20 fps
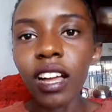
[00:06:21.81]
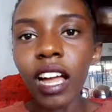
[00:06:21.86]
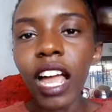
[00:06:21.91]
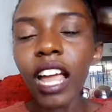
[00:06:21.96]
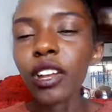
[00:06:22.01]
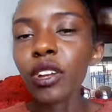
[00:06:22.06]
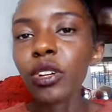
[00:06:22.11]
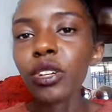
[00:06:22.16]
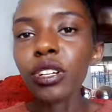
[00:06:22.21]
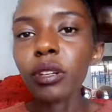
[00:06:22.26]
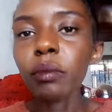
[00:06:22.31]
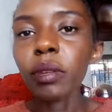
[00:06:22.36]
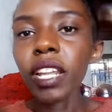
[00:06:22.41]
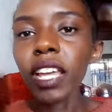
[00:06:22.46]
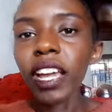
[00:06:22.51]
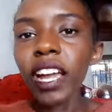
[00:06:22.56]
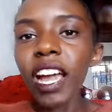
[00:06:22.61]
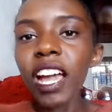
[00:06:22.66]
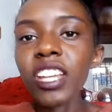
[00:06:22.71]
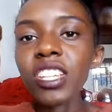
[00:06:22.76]
I know you'll be
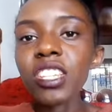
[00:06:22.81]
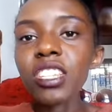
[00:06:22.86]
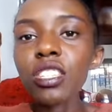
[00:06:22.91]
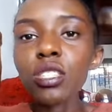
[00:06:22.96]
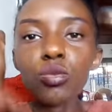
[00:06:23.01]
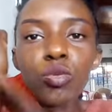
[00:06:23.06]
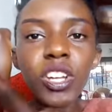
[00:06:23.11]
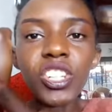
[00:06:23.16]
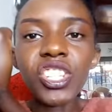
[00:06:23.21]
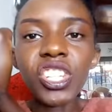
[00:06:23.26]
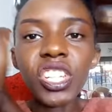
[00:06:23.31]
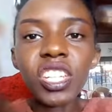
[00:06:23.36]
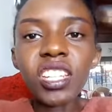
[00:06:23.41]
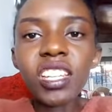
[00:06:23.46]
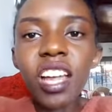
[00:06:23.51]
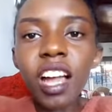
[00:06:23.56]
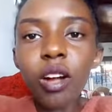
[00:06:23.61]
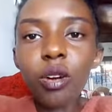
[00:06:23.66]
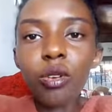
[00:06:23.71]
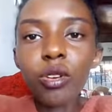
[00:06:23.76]
like, I just swatch it
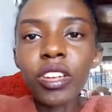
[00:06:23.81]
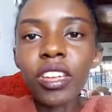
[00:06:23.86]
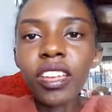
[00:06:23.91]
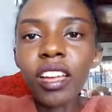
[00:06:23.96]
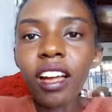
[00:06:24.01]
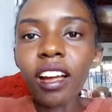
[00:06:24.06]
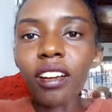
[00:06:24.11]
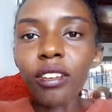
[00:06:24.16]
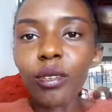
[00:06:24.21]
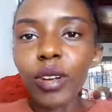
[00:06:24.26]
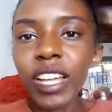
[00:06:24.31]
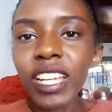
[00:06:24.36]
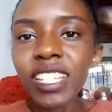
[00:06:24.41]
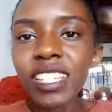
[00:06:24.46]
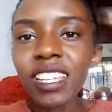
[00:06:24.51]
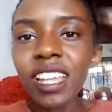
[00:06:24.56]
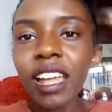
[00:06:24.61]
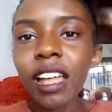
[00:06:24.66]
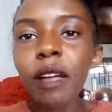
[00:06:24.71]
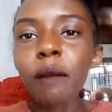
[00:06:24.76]
here or here,
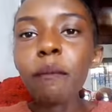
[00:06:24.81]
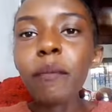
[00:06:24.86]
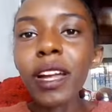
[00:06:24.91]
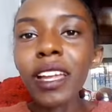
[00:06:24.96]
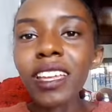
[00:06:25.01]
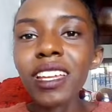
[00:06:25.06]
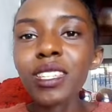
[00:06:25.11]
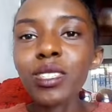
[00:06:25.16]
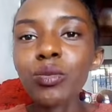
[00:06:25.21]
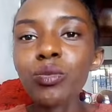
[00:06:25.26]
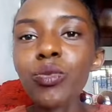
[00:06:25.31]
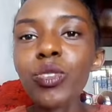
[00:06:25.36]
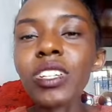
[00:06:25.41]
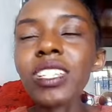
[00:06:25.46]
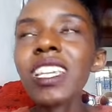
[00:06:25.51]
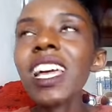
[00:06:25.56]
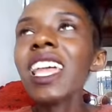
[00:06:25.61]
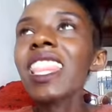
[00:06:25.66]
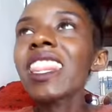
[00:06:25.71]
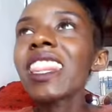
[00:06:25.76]
right? But guess
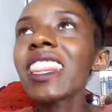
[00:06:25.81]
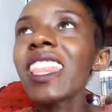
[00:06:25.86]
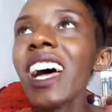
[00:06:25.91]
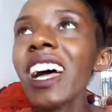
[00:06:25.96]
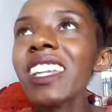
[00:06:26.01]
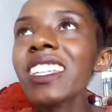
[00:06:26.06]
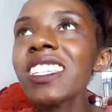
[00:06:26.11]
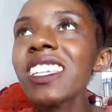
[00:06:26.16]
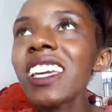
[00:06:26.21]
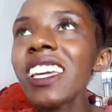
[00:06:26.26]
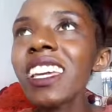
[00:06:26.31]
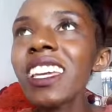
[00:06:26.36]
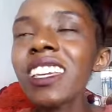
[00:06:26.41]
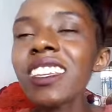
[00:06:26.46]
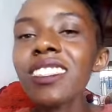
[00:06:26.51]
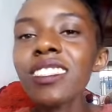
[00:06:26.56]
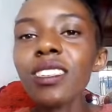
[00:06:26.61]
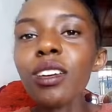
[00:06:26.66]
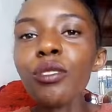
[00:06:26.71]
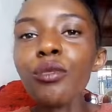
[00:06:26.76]
what? That
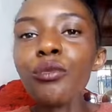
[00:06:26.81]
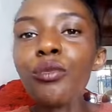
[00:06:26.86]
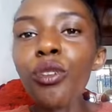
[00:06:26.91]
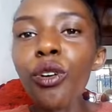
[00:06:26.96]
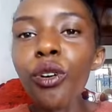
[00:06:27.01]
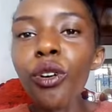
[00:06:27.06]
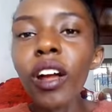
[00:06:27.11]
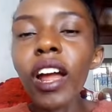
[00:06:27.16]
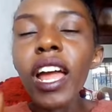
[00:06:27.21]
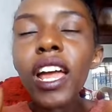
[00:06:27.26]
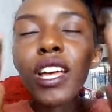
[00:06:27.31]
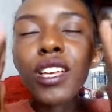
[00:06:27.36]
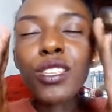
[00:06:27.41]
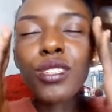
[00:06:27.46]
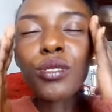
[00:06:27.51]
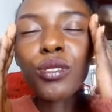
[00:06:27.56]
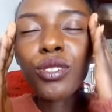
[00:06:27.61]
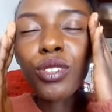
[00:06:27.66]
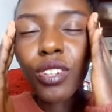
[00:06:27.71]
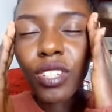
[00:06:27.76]
is wrong.
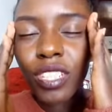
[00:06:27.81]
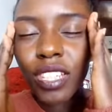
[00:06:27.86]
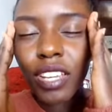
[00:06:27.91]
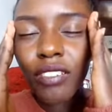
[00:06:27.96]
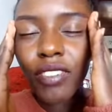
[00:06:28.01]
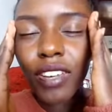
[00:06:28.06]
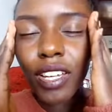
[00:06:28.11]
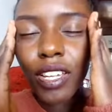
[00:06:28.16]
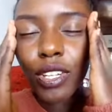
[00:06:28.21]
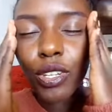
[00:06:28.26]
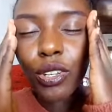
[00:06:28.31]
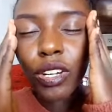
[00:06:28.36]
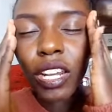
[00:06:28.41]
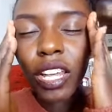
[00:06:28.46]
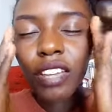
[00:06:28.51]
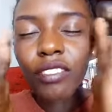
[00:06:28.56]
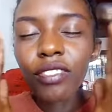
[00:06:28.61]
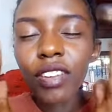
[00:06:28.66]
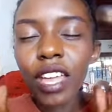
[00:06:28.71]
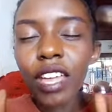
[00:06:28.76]
So don't ever in your
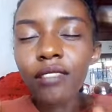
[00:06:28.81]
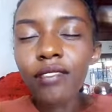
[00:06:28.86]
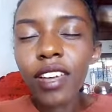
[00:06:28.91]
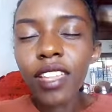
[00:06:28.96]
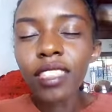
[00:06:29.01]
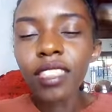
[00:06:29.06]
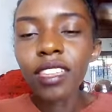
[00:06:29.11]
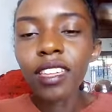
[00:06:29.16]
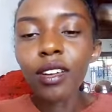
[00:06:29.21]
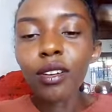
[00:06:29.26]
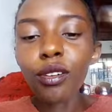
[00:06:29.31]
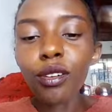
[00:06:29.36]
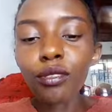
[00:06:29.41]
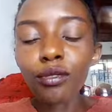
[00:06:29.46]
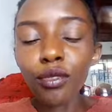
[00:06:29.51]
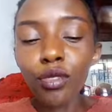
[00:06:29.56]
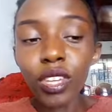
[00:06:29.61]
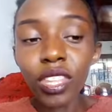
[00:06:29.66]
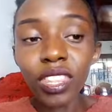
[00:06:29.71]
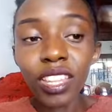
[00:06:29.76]
life ever think
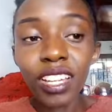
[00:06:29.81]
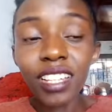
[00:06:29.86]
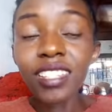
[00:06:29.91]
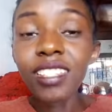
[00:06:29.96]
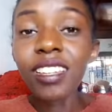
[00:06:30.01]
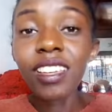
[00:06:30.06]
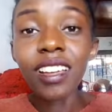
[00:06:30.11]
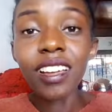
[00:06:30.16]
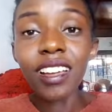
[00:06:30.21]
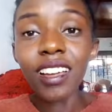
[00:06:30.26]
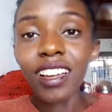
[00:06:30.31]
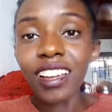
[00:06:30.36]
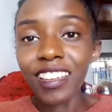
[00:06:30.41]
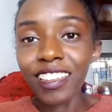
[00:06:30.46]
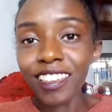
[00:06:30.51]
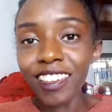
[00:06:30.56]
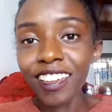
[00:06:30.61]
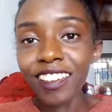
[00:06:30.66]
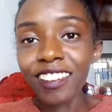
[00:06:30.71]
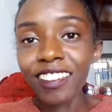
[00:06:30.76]
of doing that
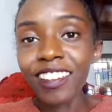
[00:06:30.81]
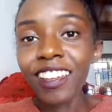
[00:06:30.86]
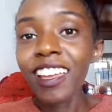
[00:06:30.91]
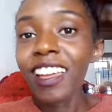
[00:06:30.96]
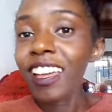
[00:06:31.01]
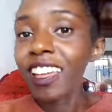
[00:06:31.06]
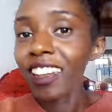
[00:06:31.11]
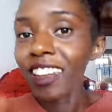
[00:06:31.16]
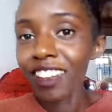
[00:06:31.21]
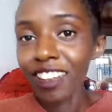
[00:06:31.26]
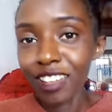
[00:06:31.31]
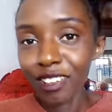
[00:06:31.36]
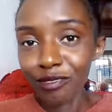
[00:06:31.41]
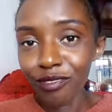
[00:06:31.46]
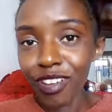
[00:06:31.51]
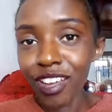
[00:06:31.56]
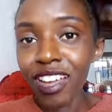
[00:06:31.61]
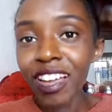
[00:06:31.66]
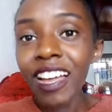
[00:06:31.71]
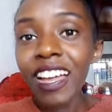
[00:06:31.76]
again.
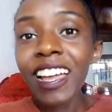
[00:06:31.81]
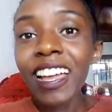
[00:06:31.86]
Never,